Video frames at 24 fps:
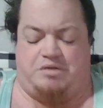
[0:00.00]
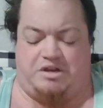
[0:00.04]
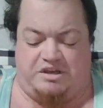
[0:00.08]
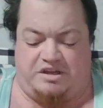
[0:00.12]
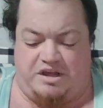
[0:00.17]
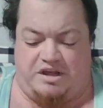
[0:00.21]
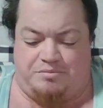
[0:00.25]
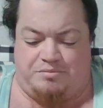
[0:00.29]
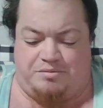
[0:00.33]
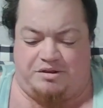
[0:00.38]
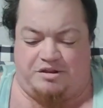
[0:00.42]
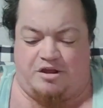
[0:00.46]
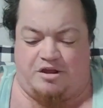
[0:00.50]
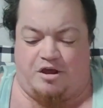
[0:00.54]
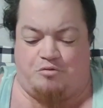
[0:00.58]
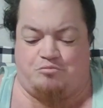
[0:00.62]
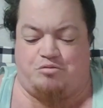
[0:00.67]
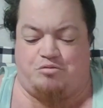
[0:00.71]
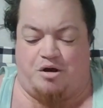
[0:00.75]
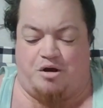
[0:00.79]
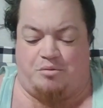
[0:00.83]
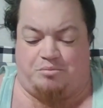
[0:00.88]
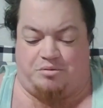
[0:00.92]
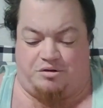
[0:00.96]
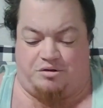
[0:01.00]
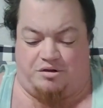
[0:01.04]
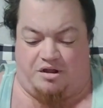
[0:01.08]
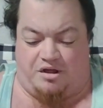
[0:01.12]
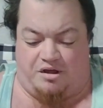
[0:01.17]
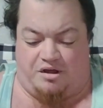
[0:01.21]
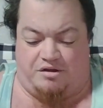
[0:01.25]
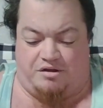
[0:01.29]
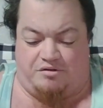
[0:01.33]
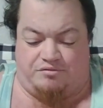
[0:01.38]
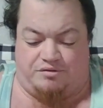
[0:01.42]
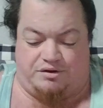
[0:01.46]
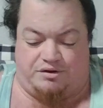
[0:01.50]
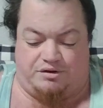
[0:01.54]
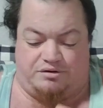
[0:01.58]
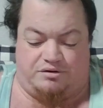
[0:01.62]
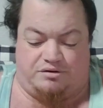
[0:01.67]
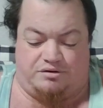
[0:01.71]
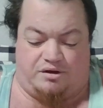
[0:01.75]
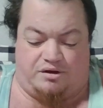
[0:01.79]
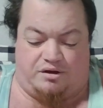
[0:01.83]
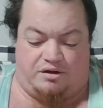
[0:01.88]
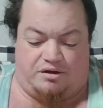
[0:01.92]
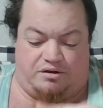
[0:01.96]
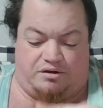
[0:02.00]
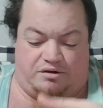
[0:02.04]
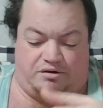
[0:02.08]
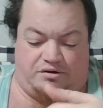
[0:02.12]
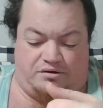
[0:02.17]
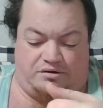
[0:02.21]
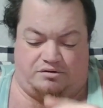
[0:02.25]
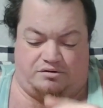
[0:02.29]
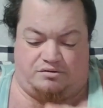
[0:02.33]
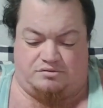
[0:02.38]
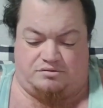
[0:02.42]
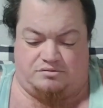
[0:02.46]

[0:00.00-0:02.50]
been keeping that pup alive and, uh,